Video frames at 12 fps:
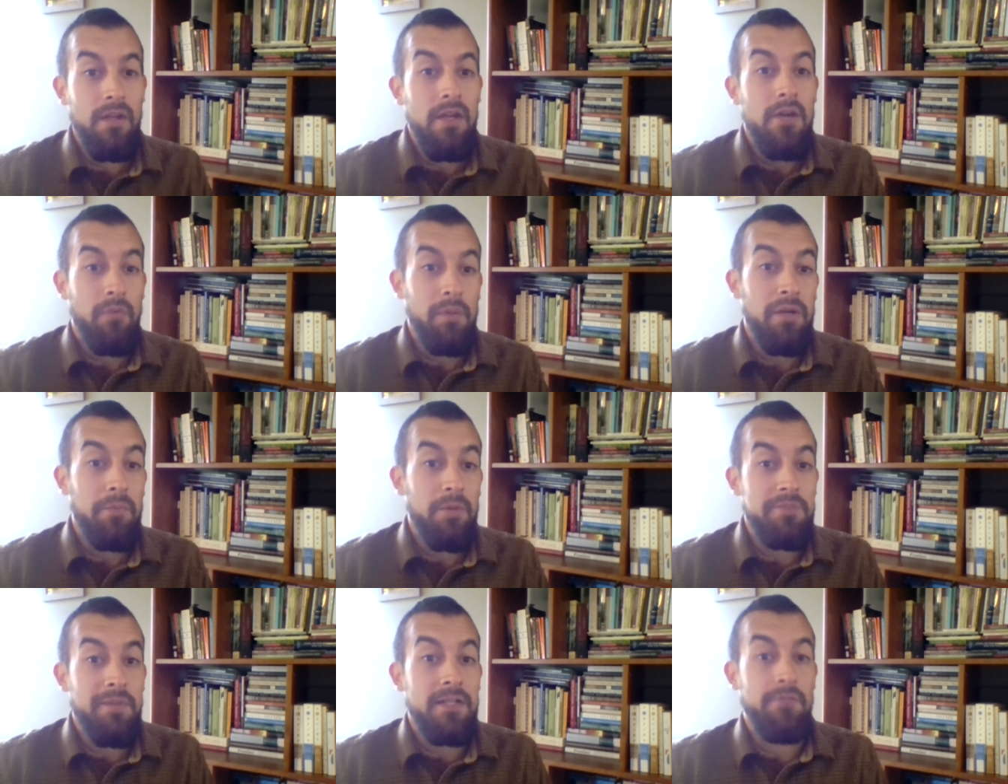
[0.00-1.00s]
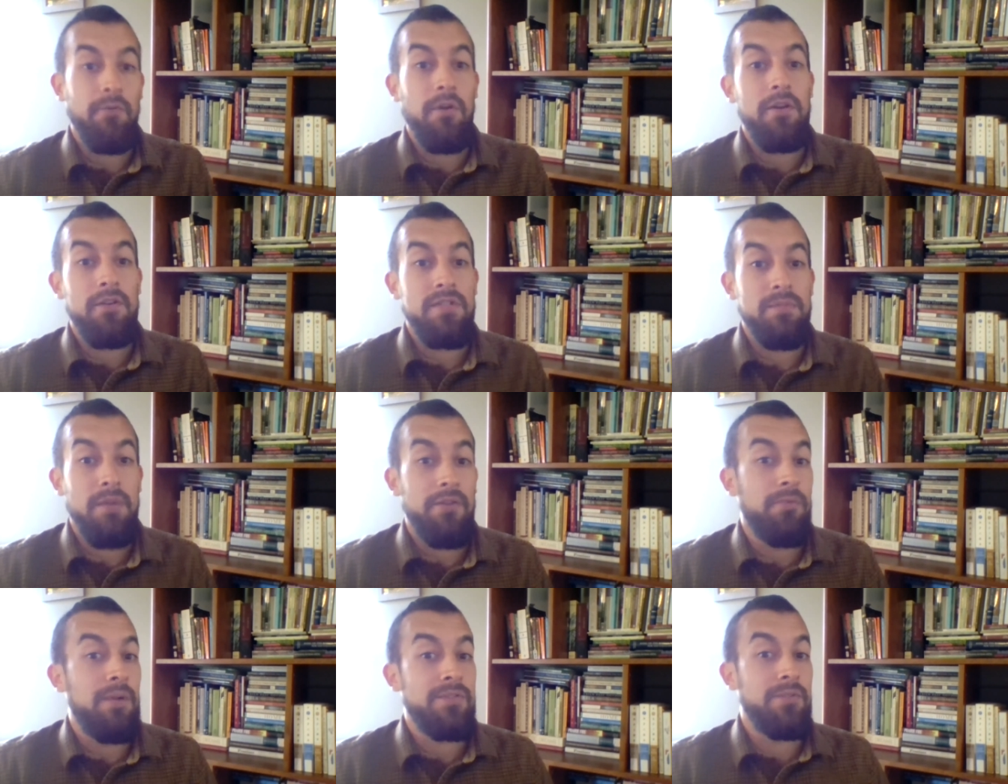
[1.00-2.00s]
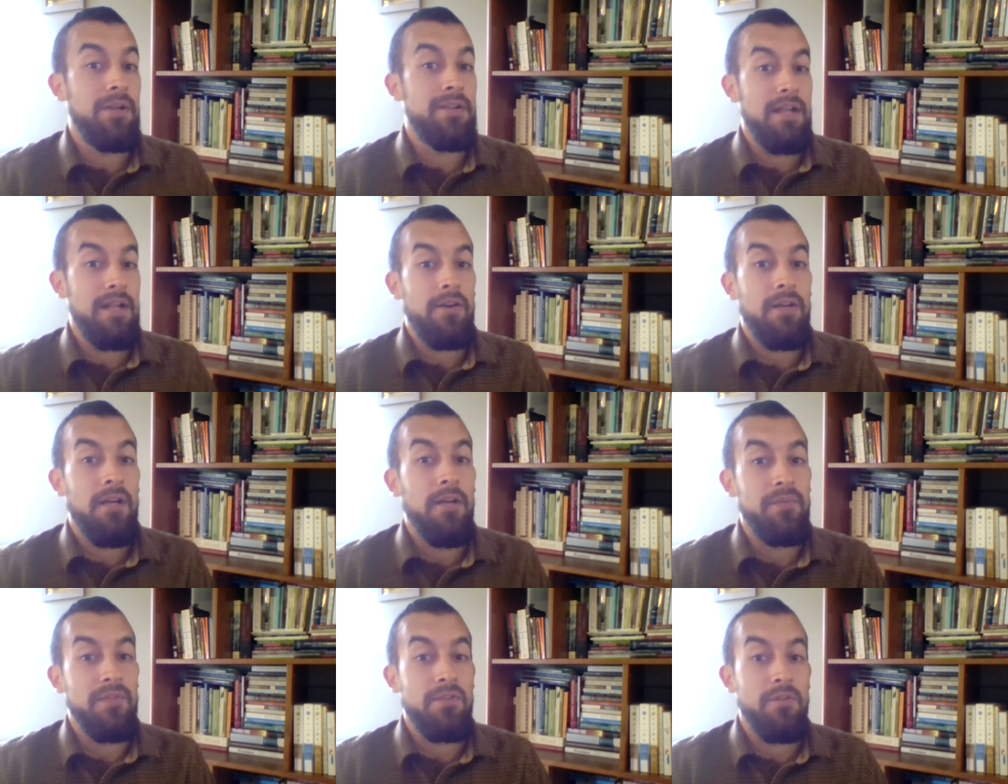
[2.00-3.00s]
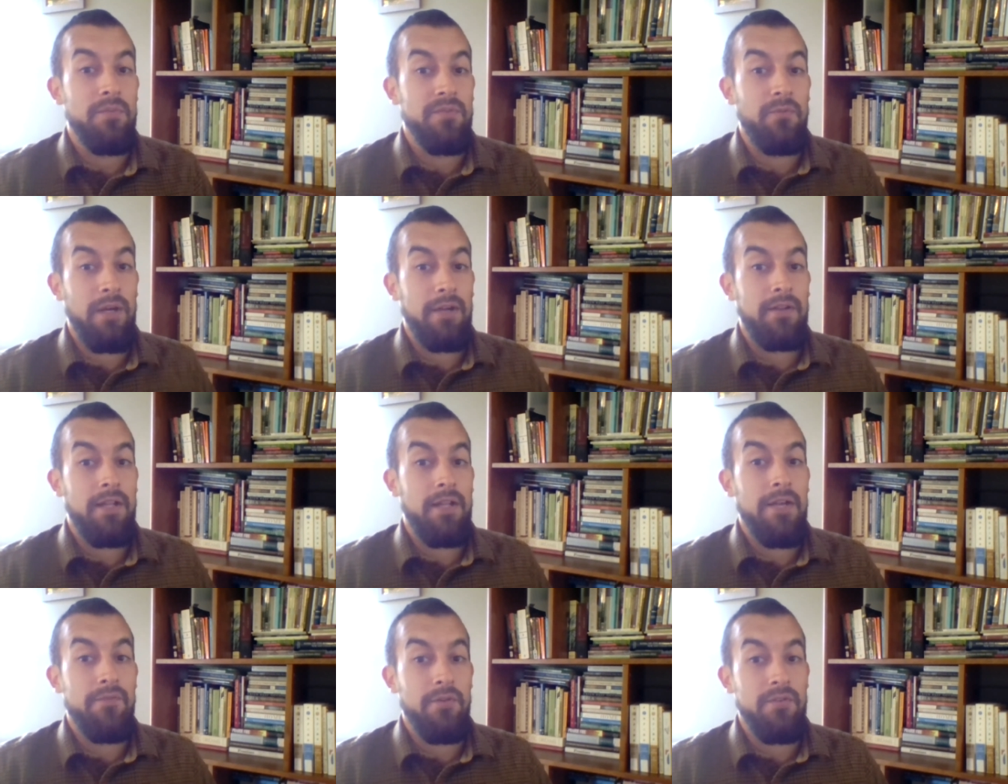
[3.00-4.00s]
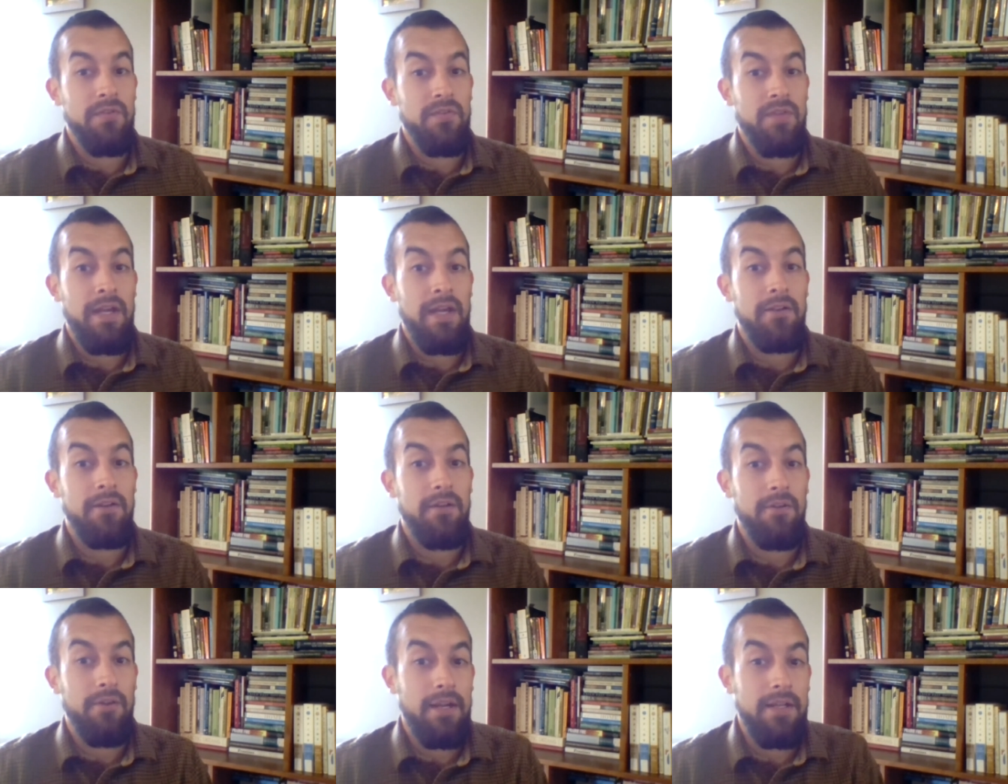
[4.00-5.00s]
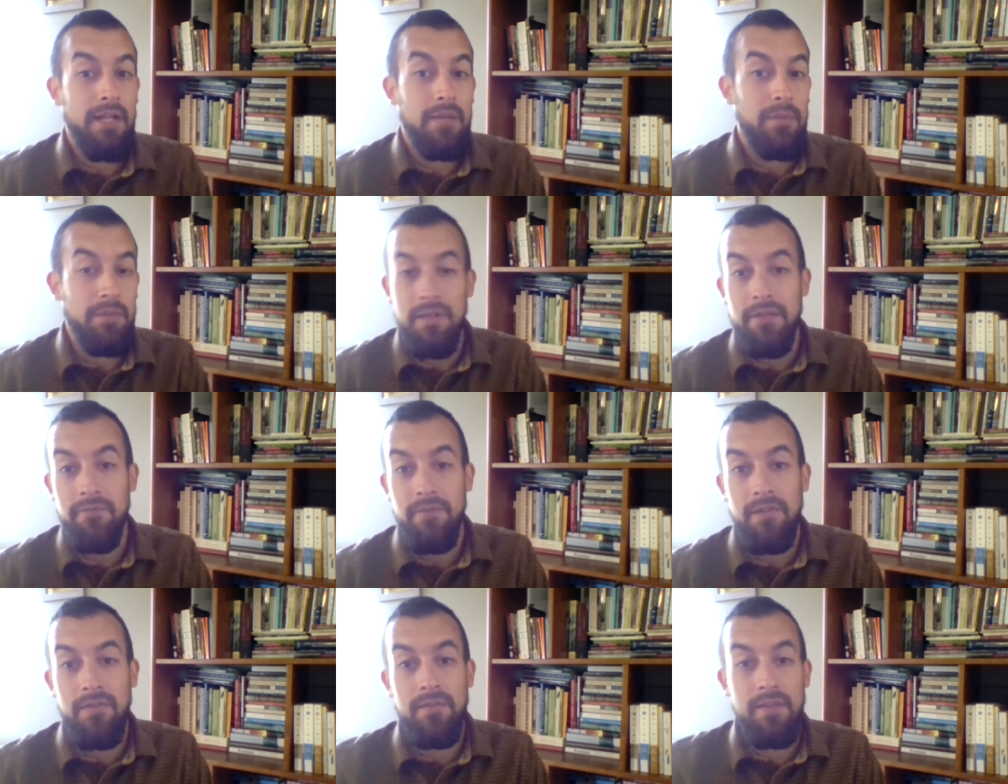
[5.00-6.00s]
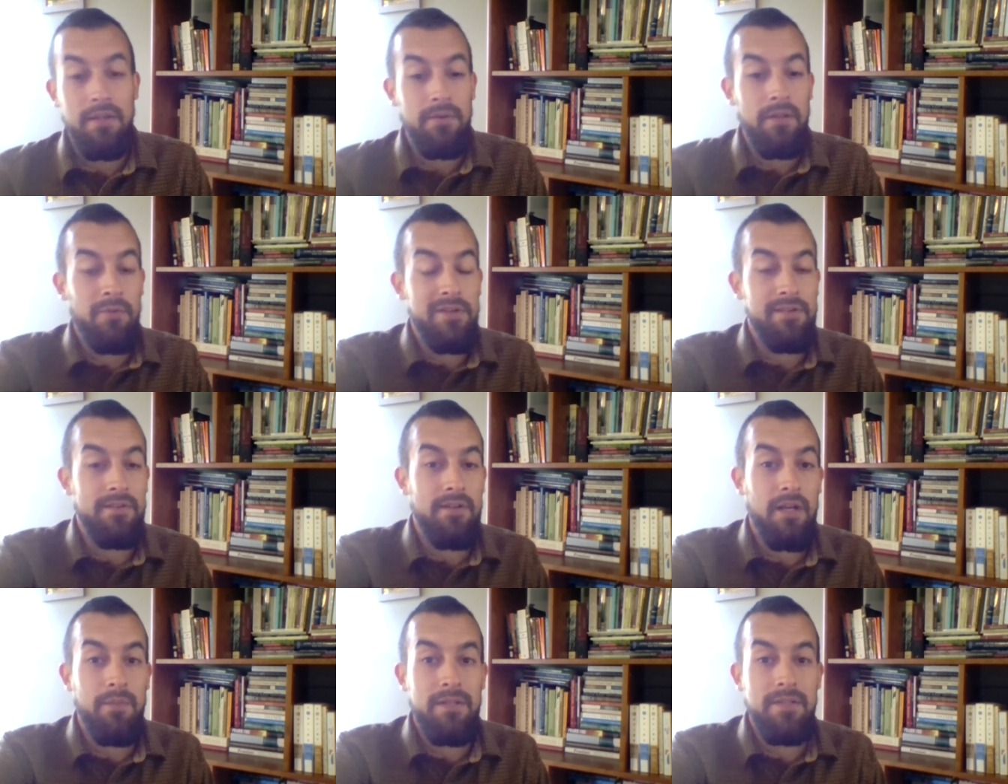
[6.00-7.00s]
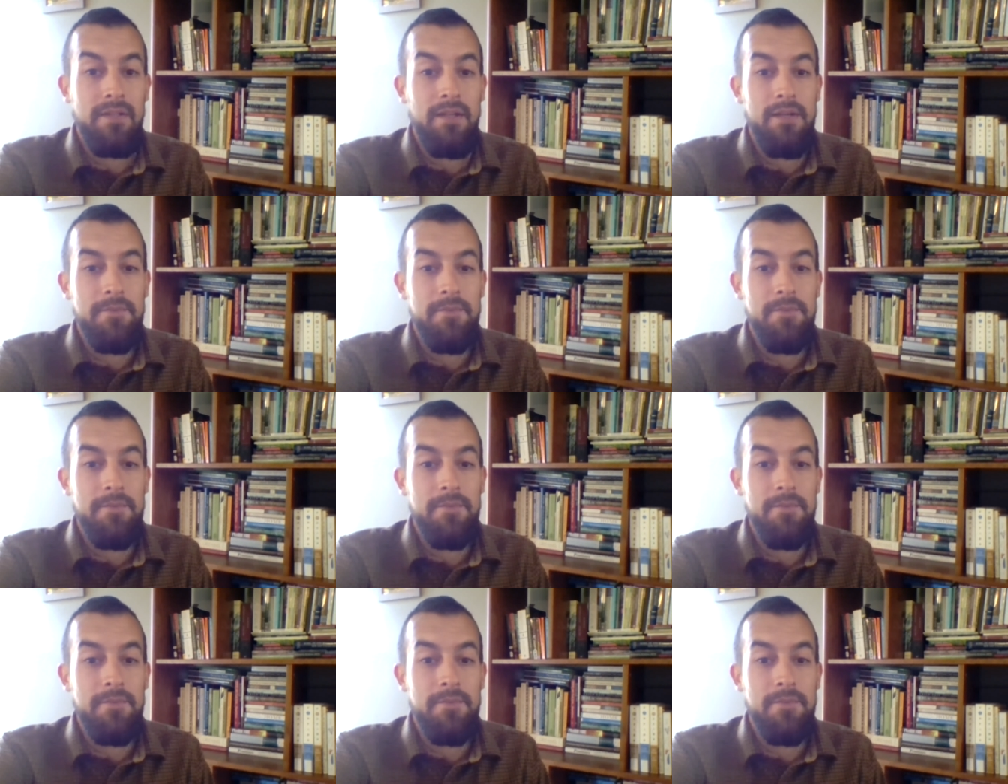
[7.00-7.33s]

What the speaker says: from your perspective, what are some other restoration outcomes in terms of wildlife or societal or economic benefits that we should talk about today?